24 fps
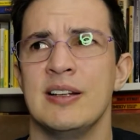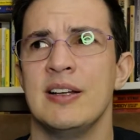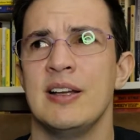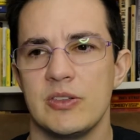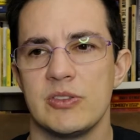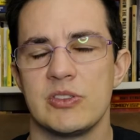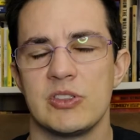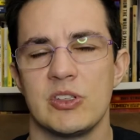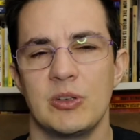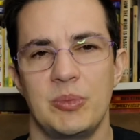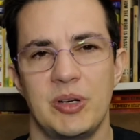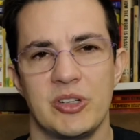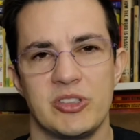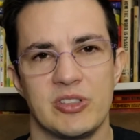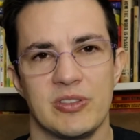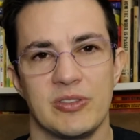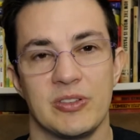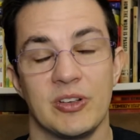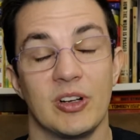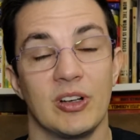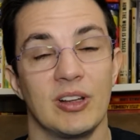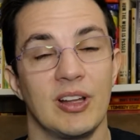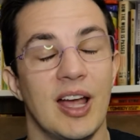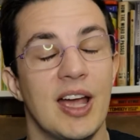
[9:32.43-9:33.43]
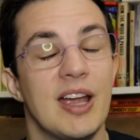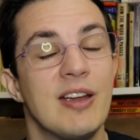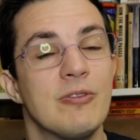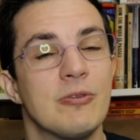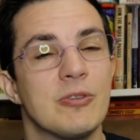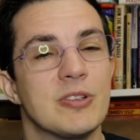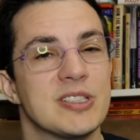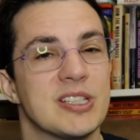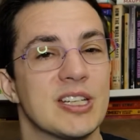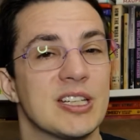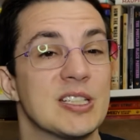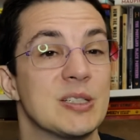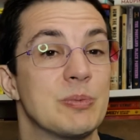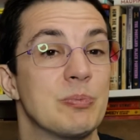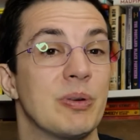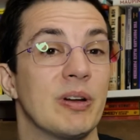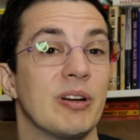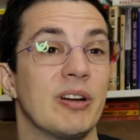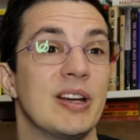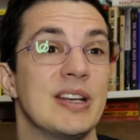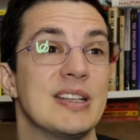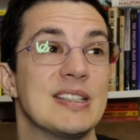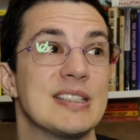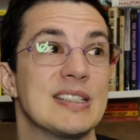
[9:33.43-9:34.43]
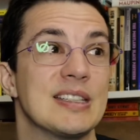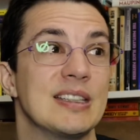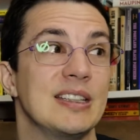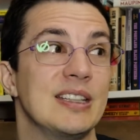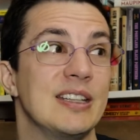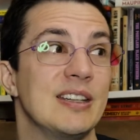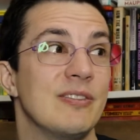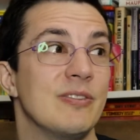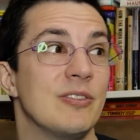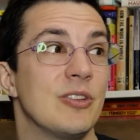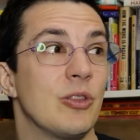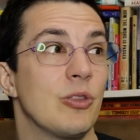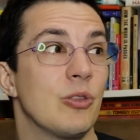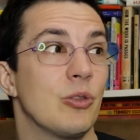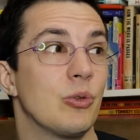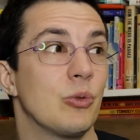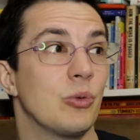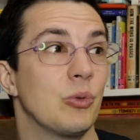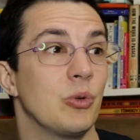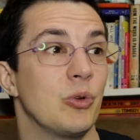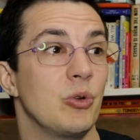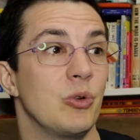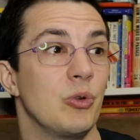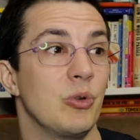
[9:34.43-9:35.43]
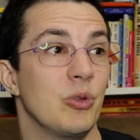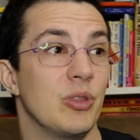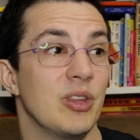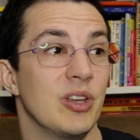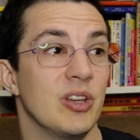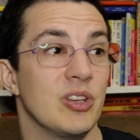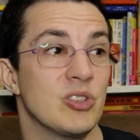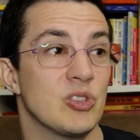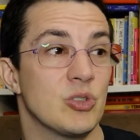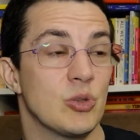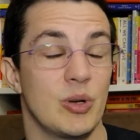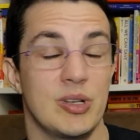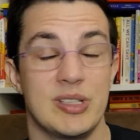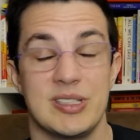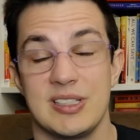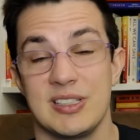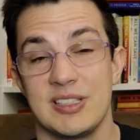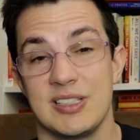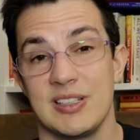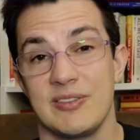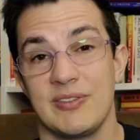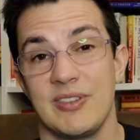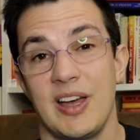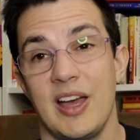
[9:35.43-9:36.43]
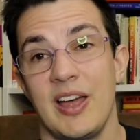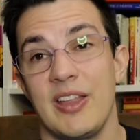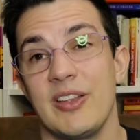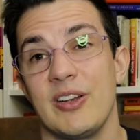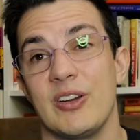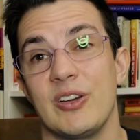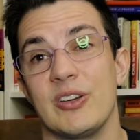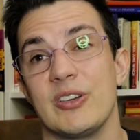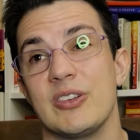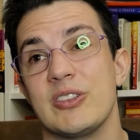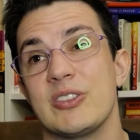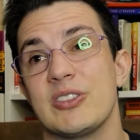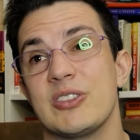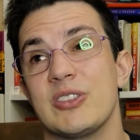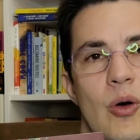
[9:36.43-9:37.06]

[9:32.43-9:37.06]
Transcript: So much of her life was experienced lived through the choices of others